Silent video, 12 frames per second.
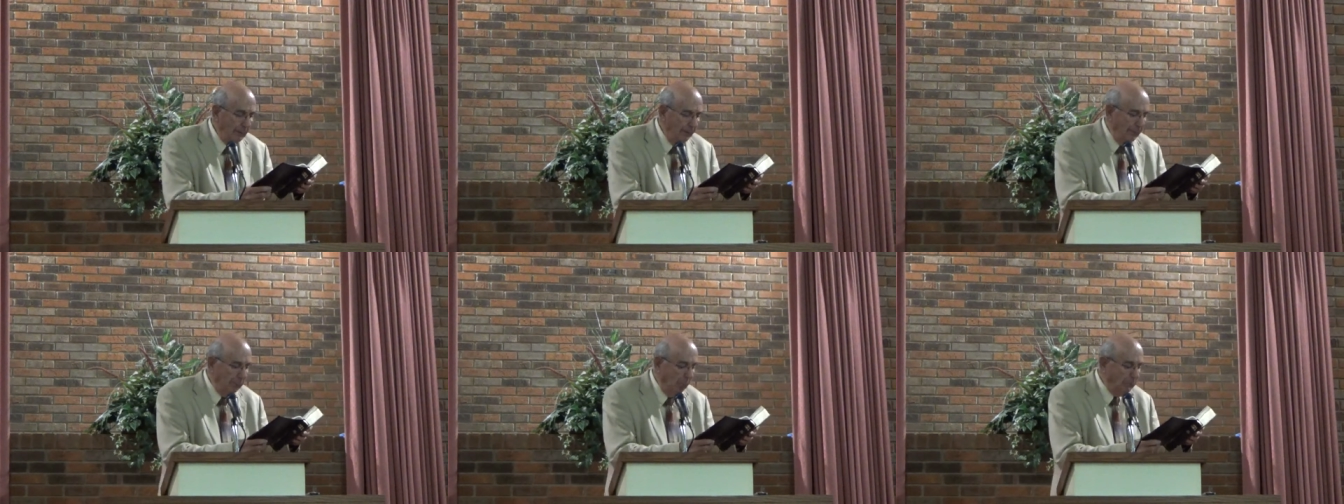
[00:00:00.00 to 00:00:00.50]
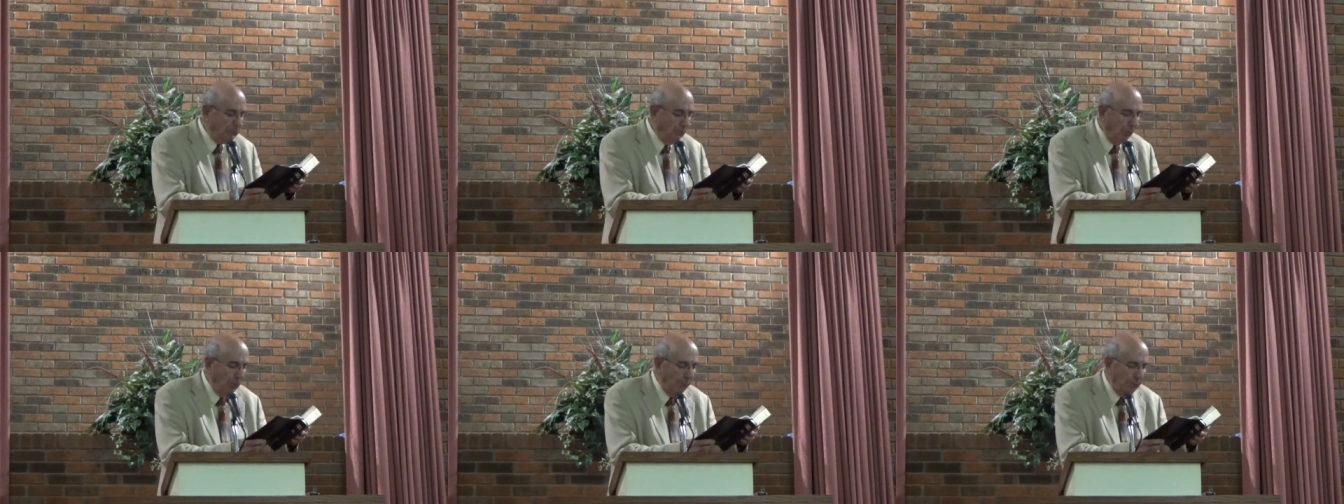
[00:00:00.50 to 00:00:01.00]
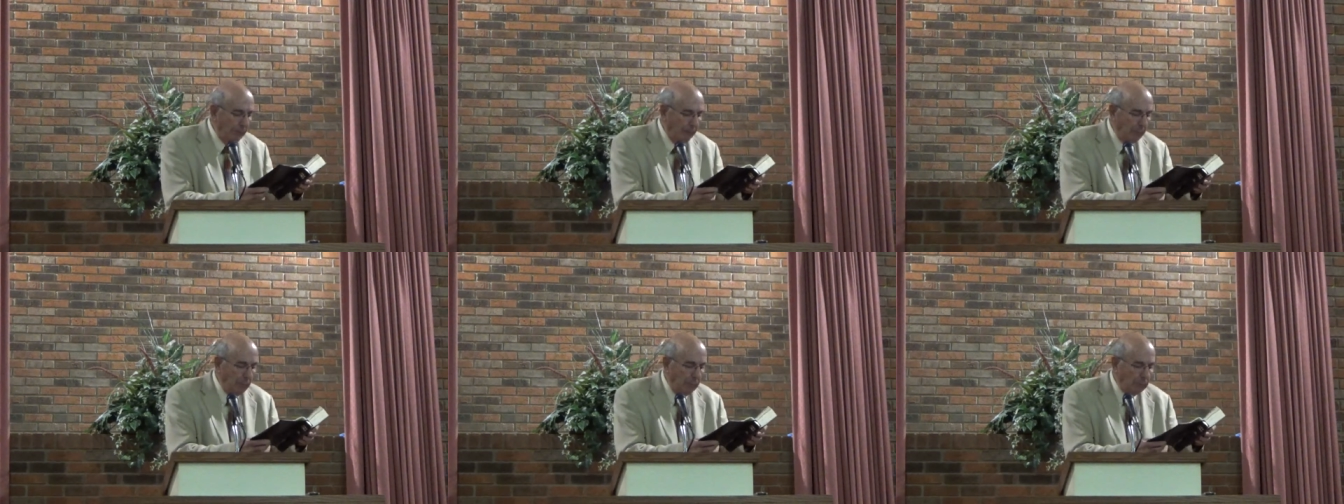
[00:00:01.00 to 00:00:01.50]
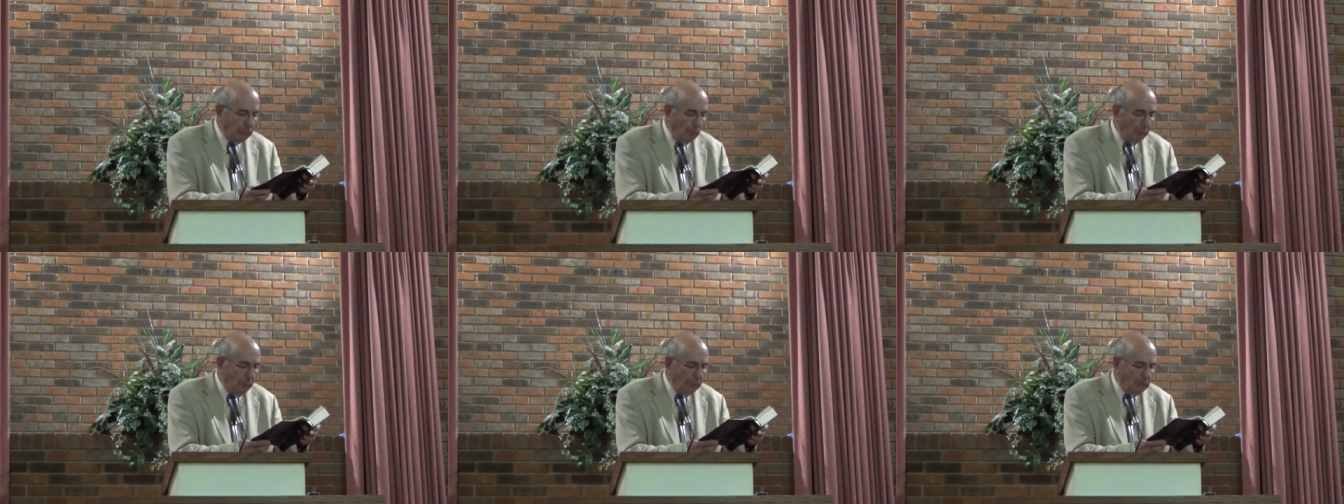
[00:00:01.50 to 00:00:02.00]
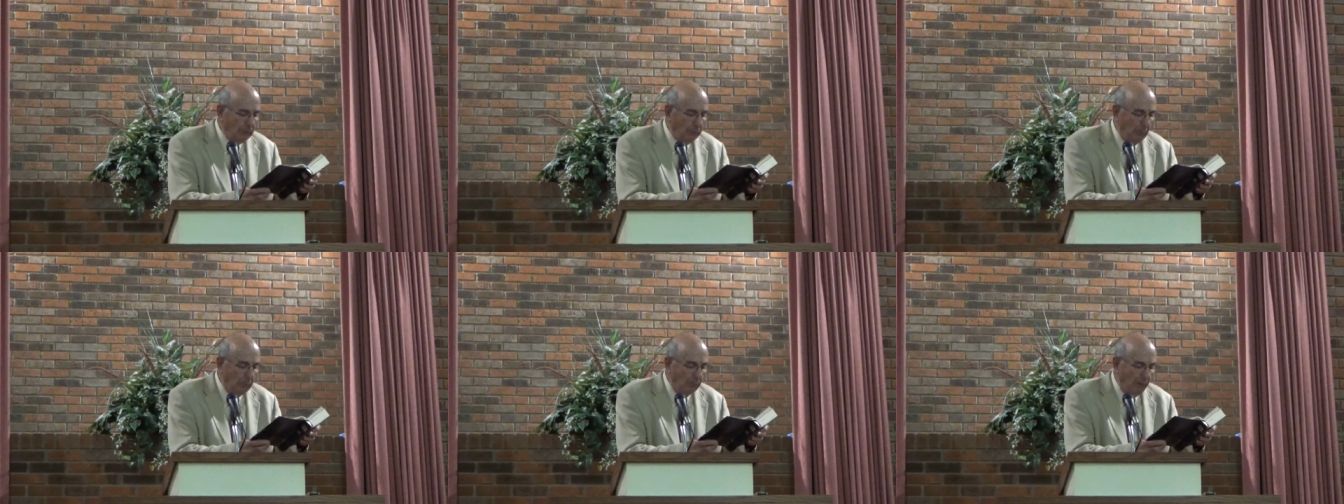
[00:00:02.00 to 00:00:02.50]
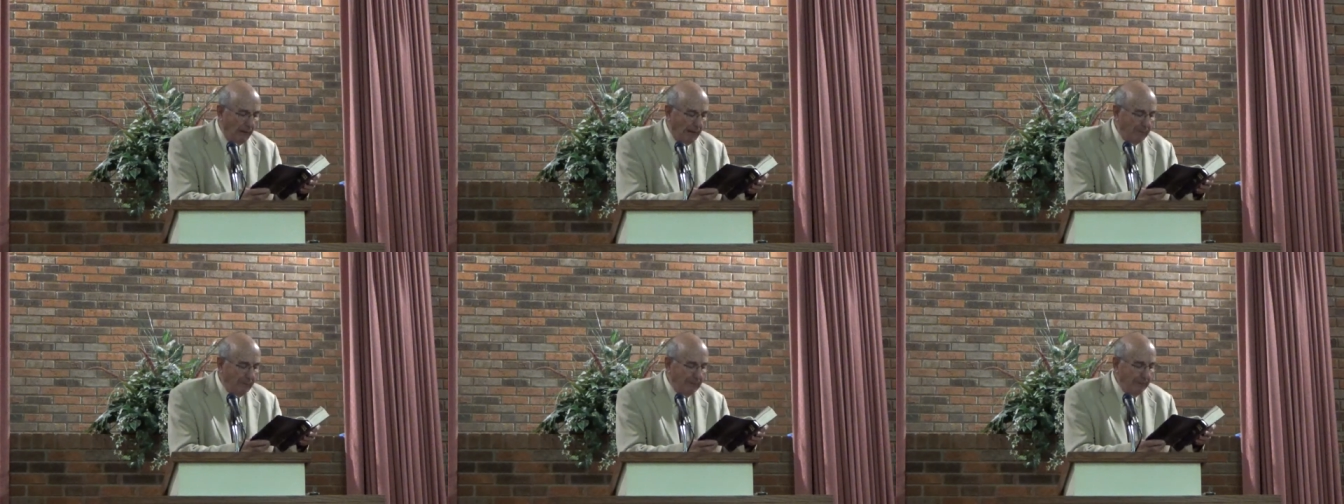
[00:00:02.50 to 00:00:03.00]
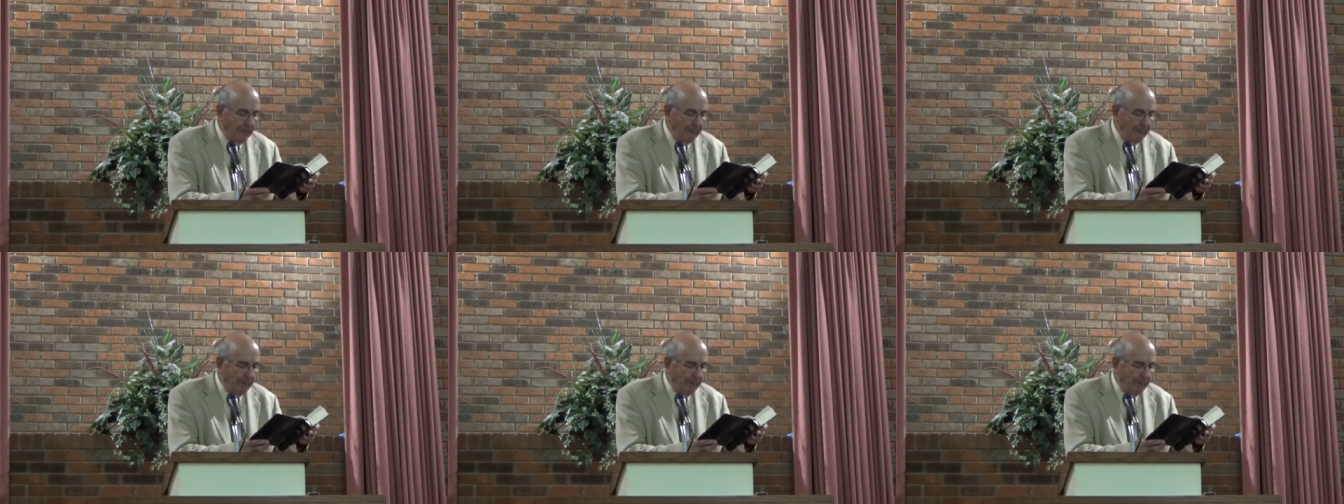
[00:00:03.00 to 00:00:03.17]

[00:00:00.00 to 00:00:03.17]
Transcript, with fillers: And the books were open, and another book was open, which is the book of life.